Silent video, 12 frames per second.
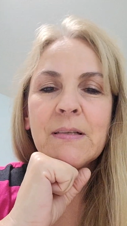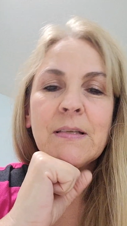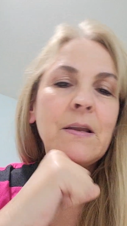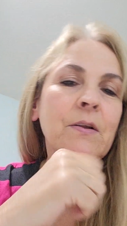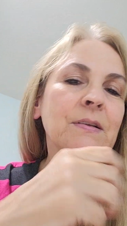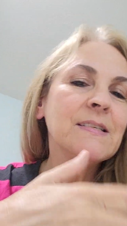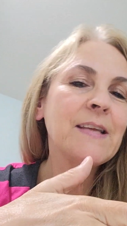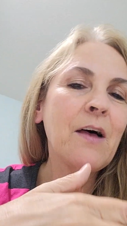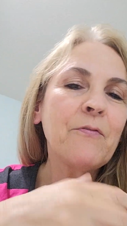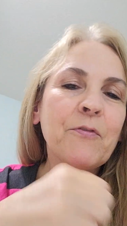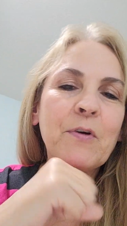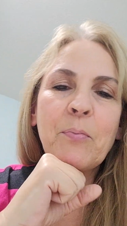to
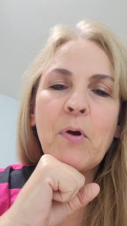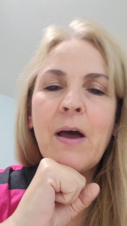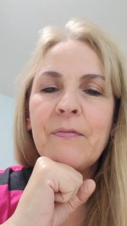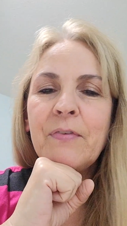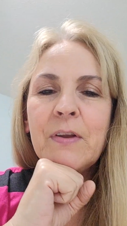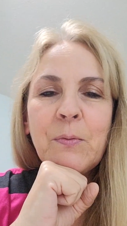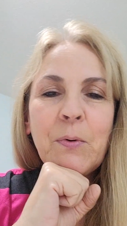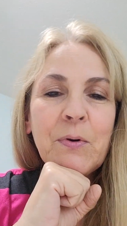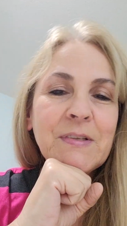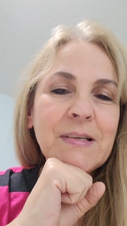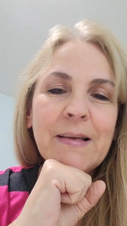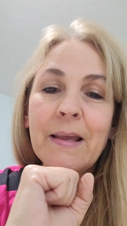sell for a profit
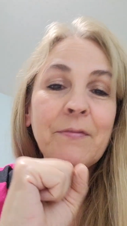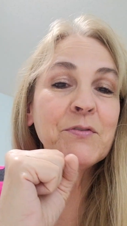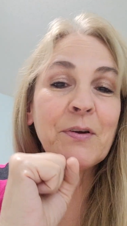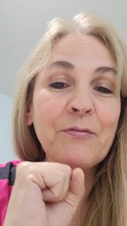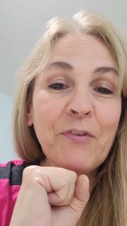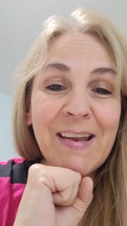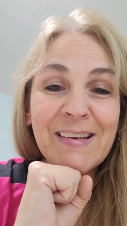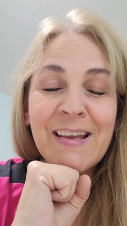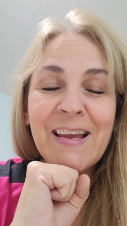or to give to a friend.